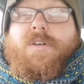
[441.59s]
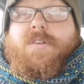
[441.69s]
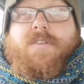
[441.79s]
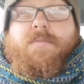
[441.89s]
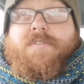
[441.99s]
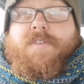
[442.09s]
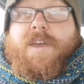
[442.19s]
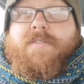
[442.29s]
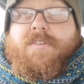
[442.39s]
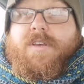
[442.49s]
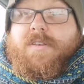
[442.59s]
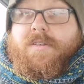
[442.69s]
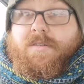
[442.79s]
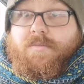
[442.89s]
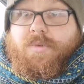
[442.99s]
It's not my favourite
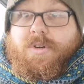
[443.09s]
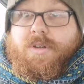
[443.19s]
season, but